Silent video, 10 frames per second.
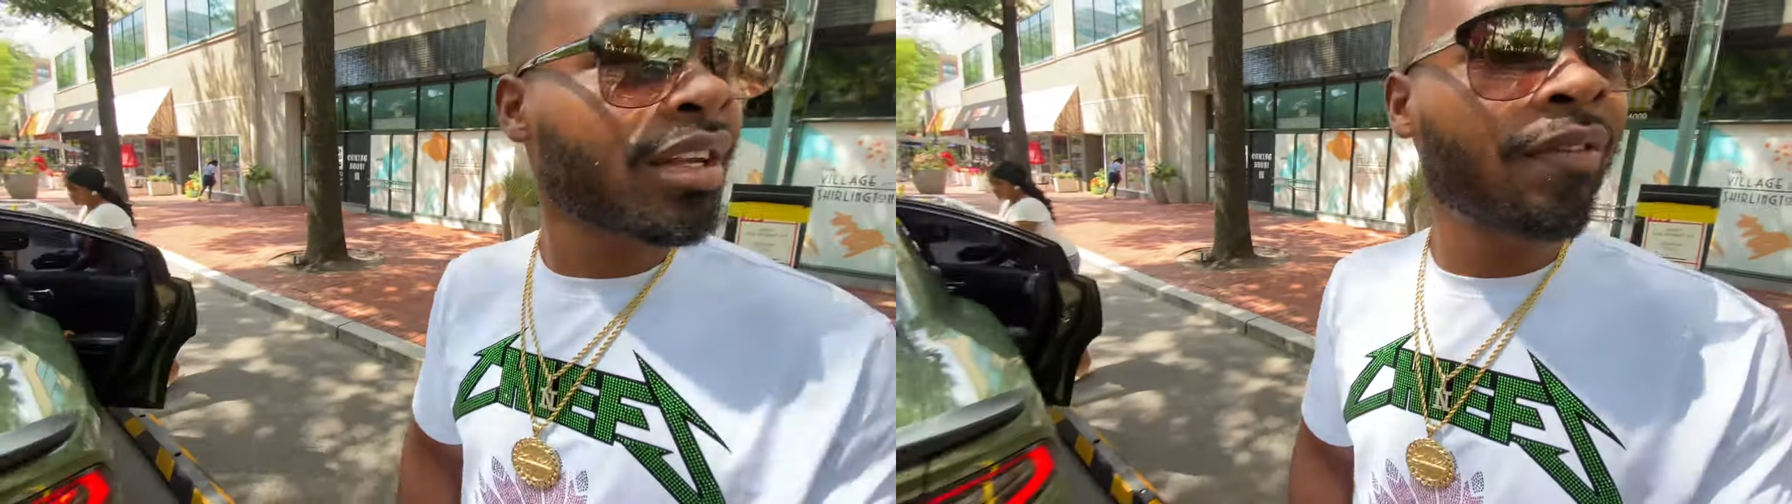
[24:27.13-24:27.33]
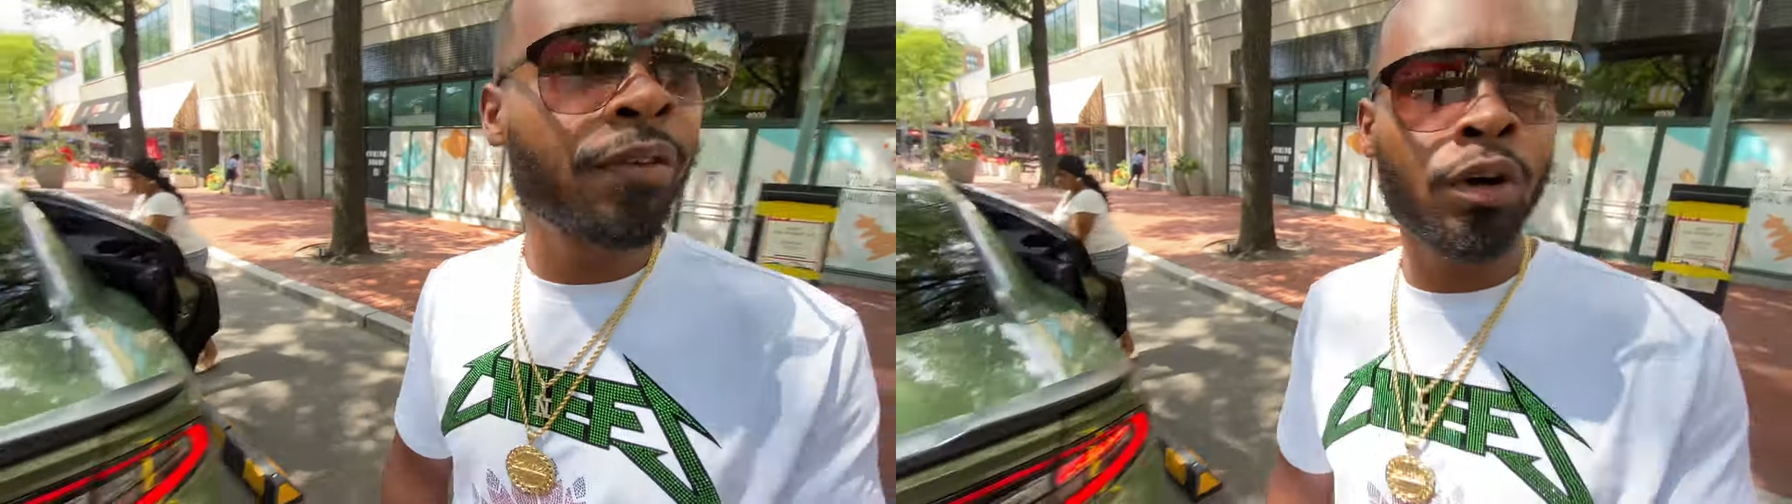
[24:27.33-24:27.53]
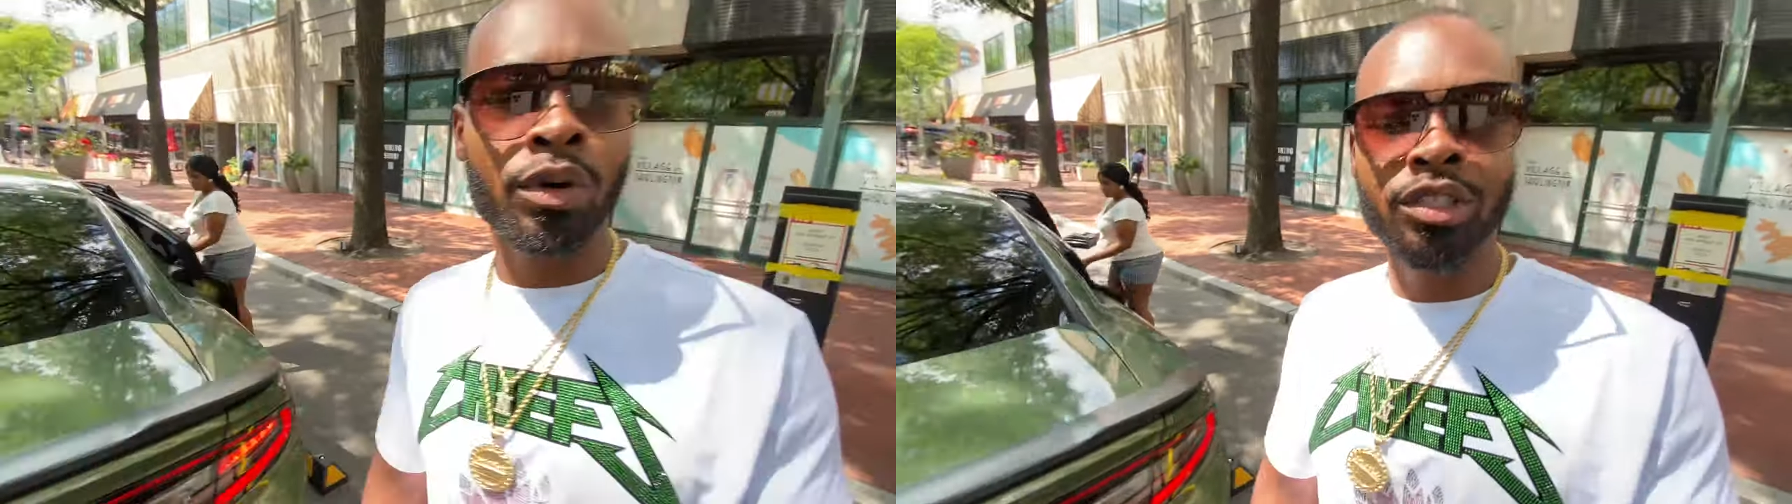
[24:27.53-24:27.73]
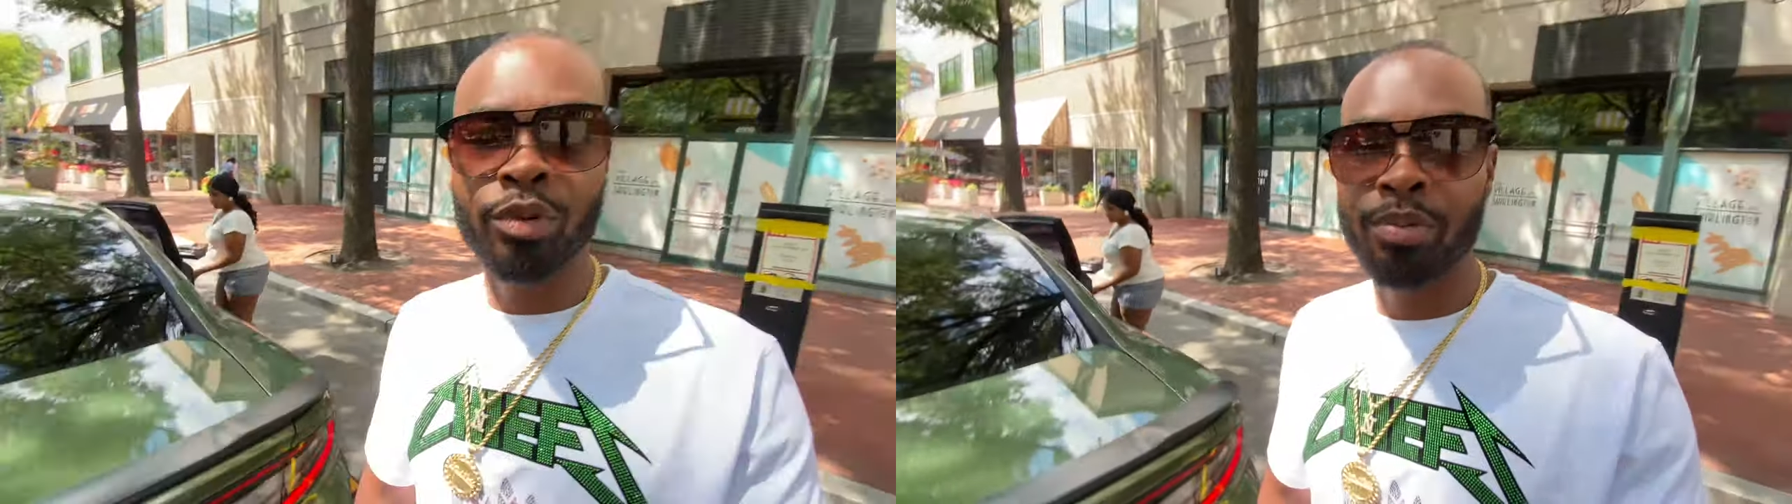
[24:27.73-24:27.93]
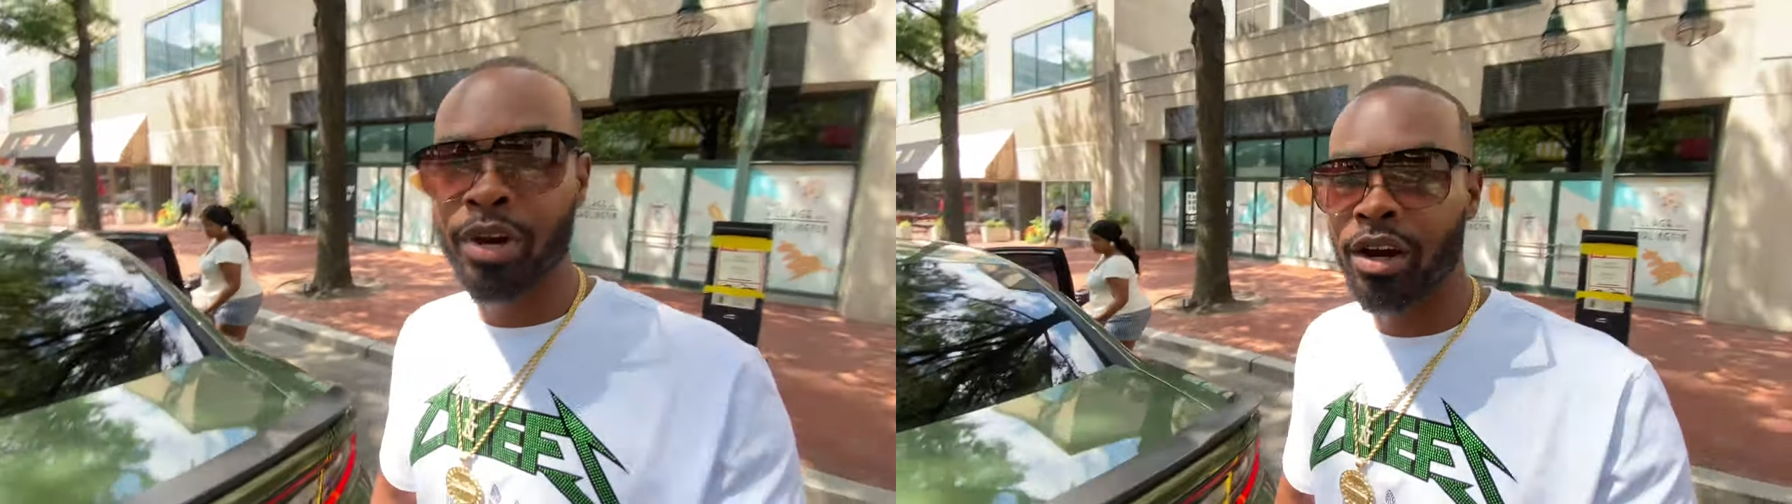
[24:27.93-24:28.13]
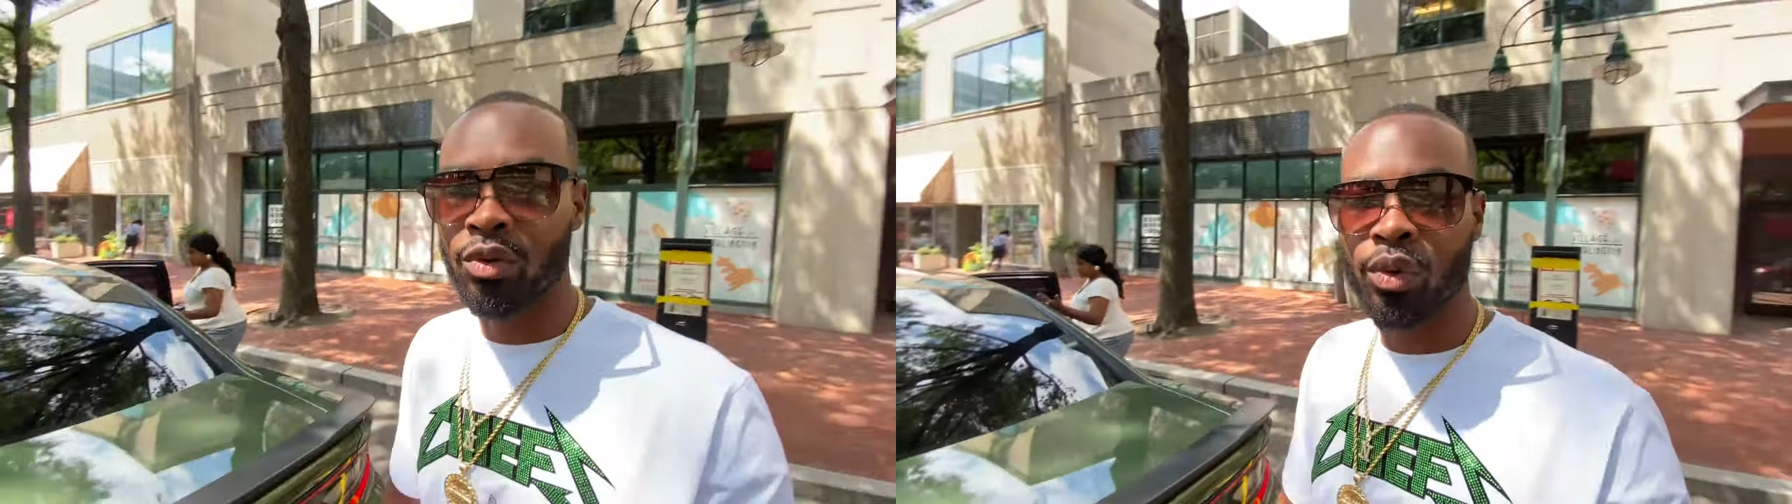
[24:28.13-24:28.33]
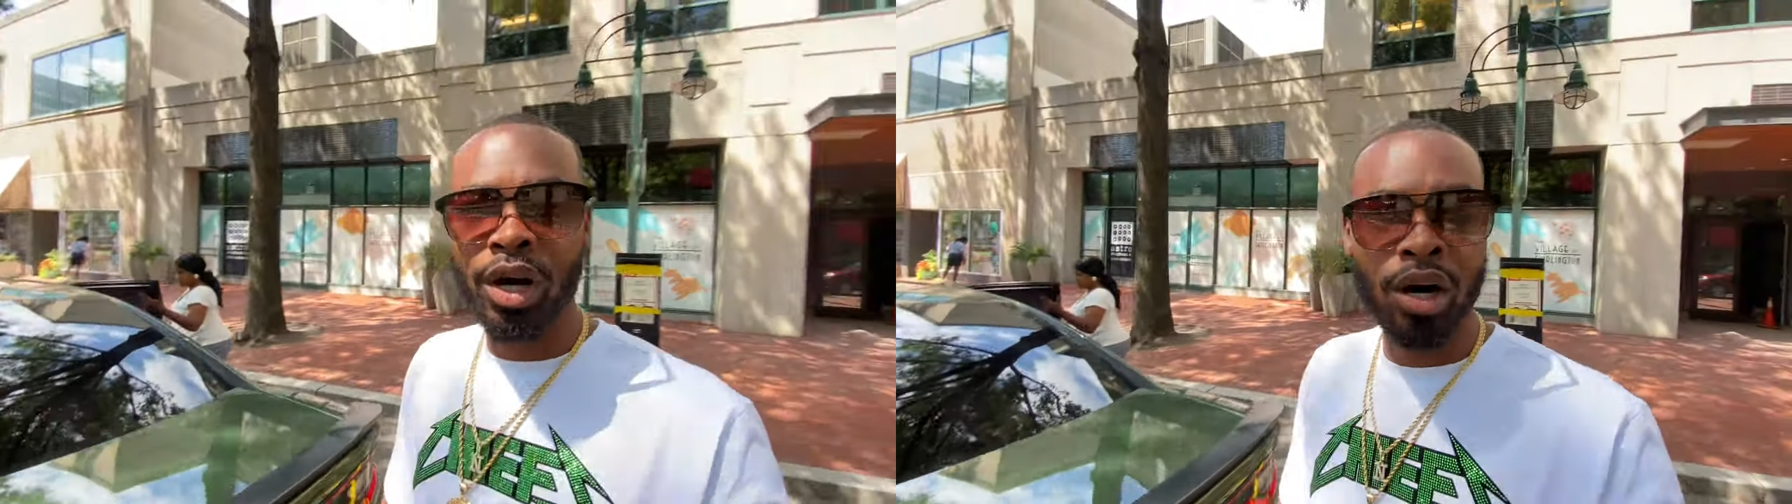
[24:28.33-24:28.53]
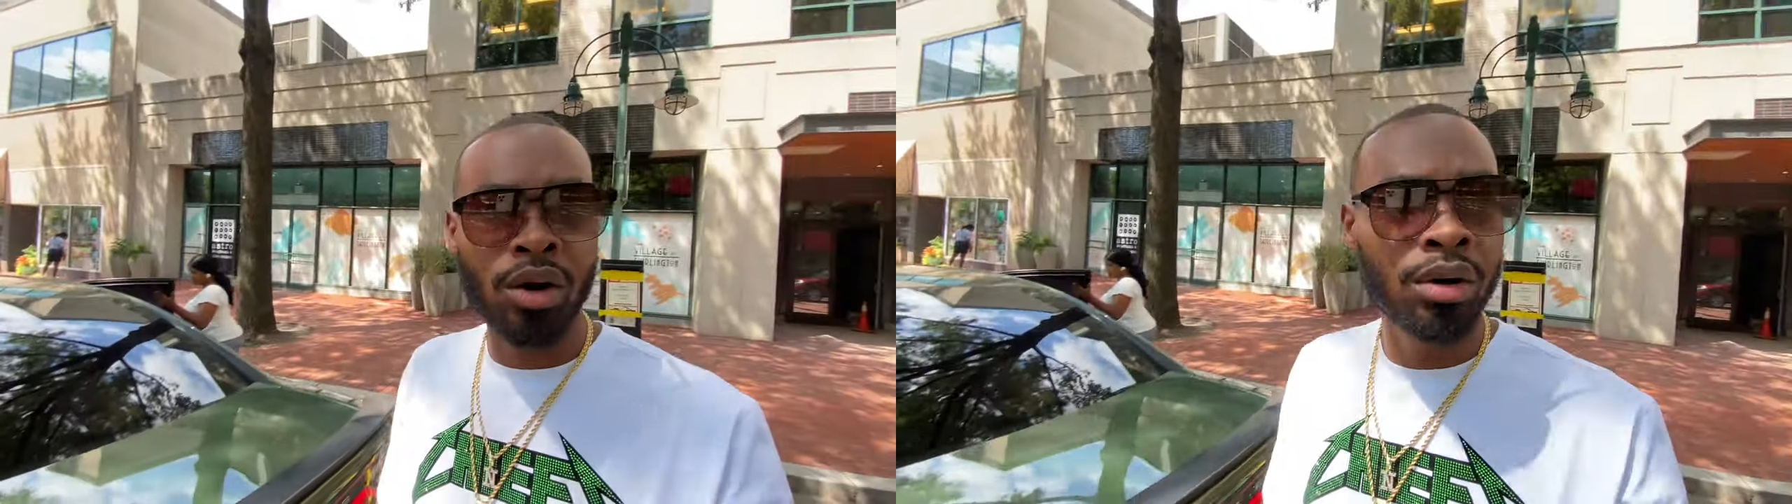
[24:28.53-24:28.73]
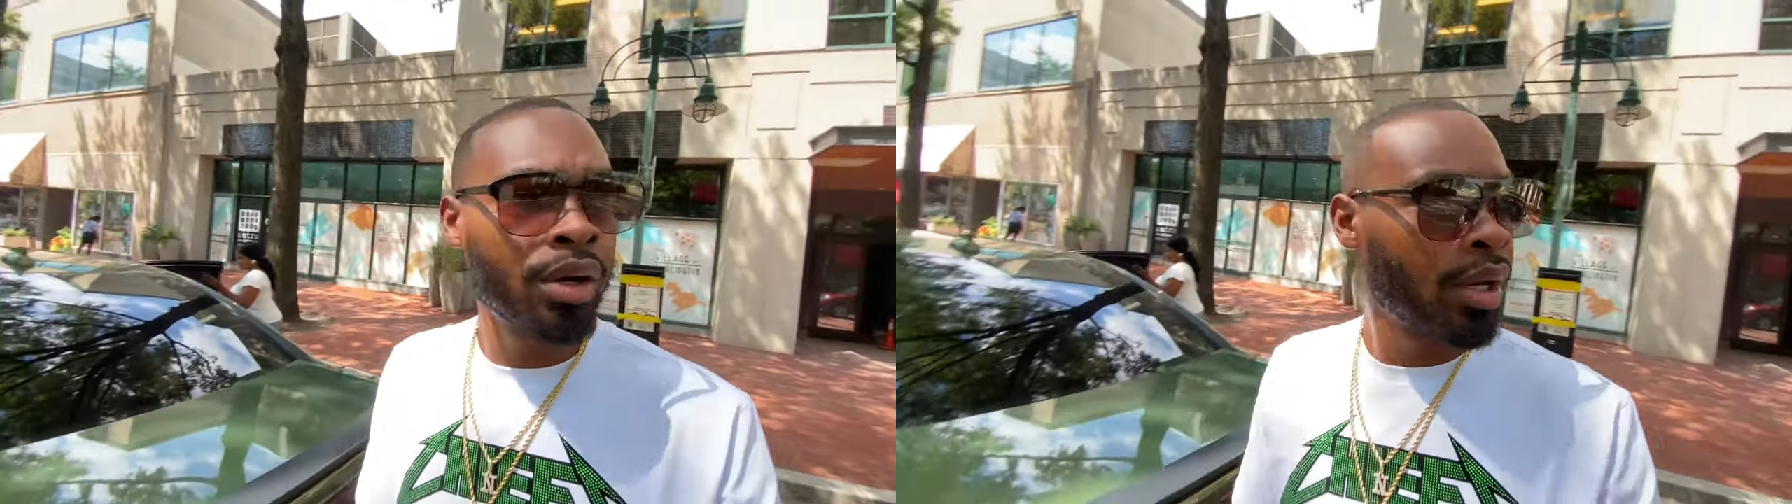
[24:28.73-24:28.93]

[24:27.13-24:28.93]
the food was prepared well.